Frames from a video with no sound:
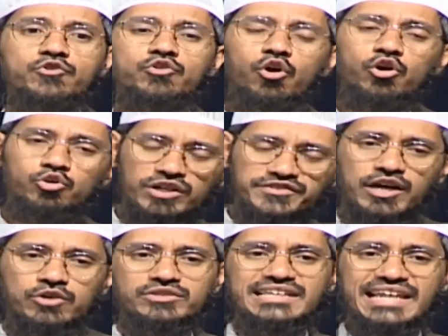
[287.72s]
you go to a
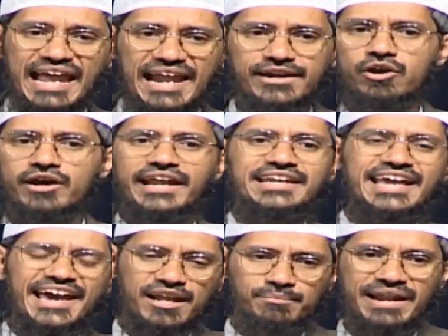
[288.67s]
Saudi land or any
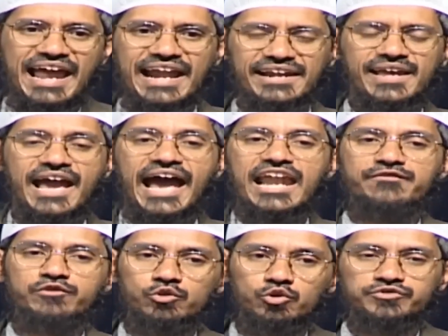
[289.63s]
Arab land, and if
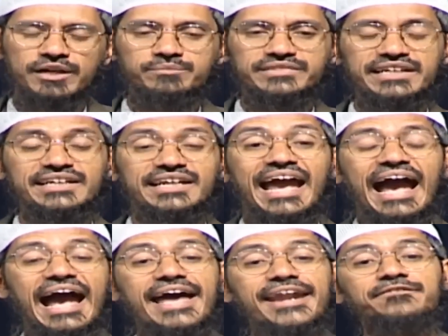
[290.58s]
you do something,
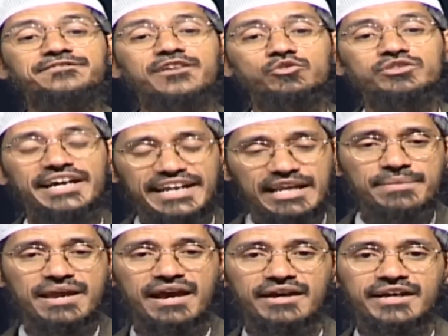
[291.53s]
and if Saudi
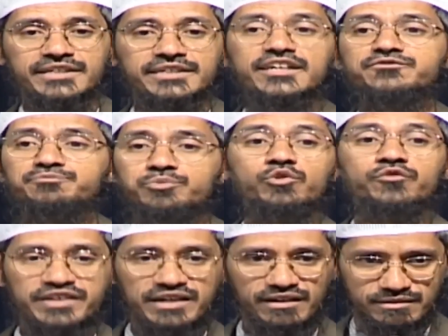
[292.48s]
Arabia gives proof
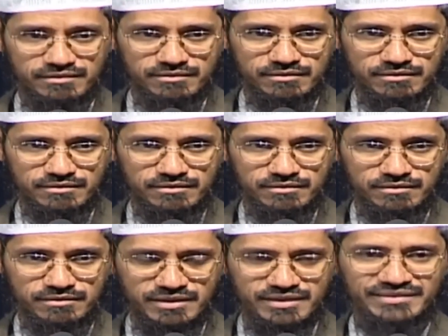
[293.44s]
here
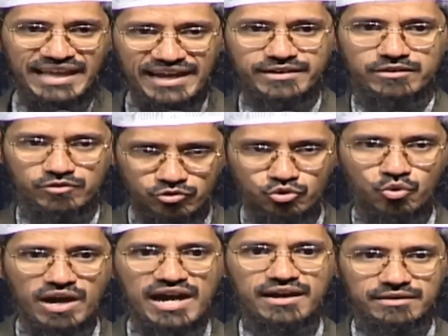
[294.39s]
that you
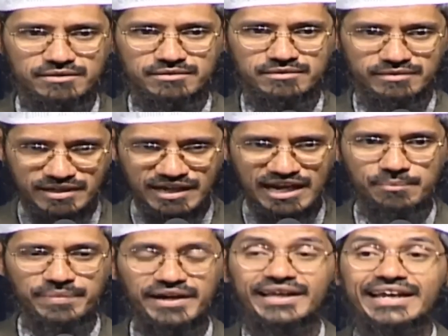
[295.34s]
are the
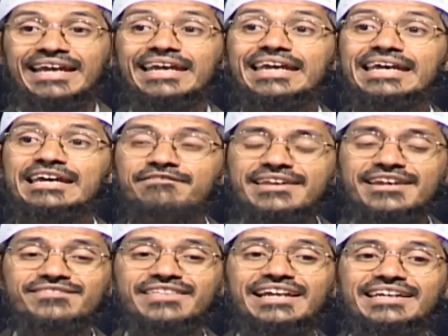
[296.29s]
culprit, even
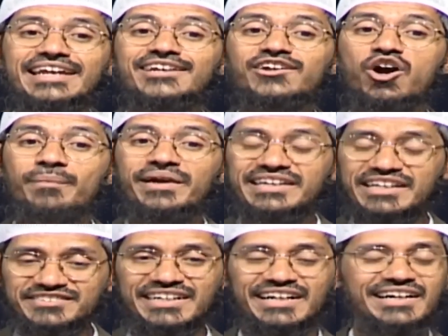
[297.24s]
if the Indian government
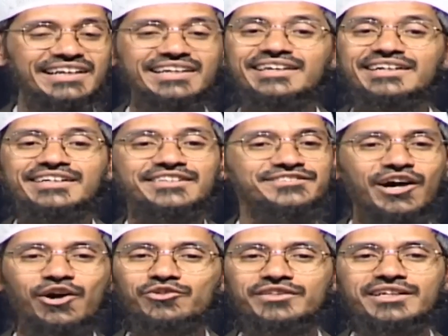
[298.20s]
doesn't agree,
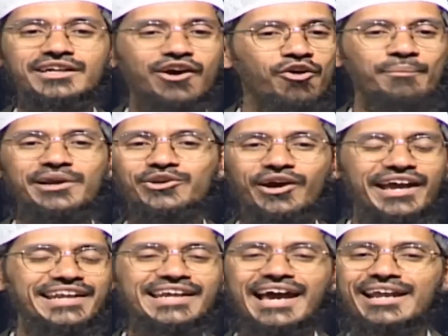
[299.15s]
Saudi government or
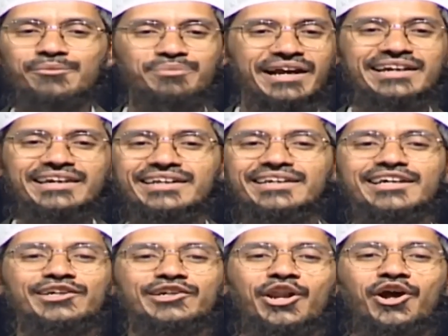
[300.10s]
any Arab country
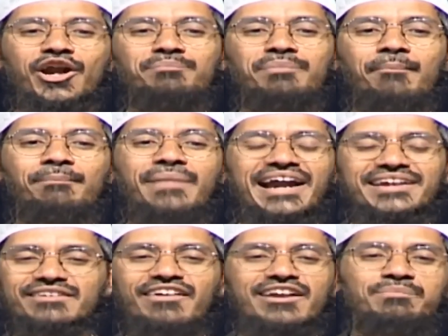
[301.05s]
cannot bombard
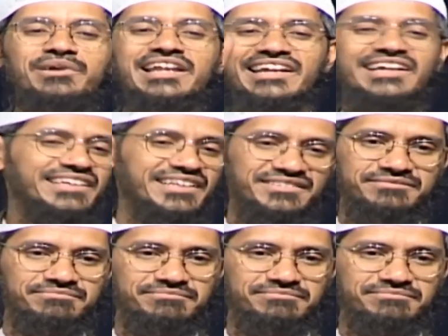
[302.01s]
the 1 billion Indians.